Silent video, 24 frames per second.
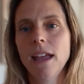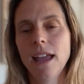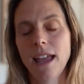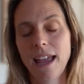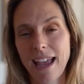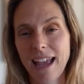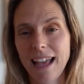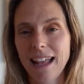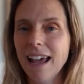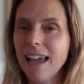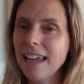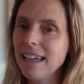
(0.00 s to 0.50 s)

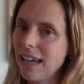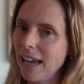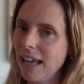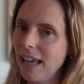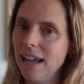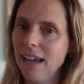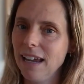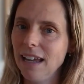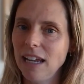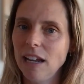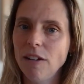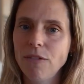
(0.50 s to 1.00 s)
And I get
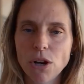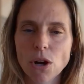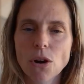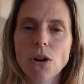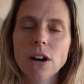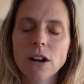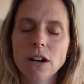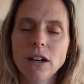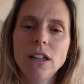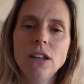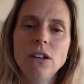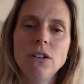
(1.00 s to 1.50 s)
it. If you're
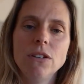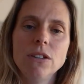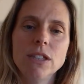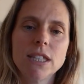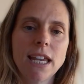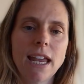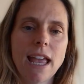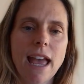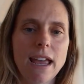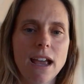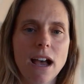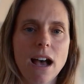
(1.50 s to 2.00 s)
already using
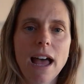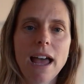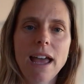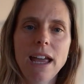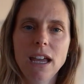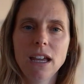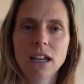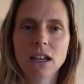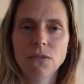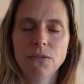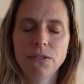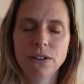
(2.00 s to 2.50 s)
AI, it
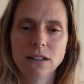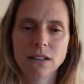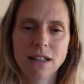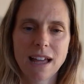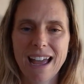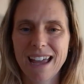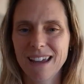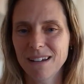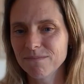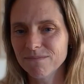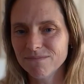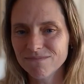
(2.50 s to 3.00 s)
can feel like,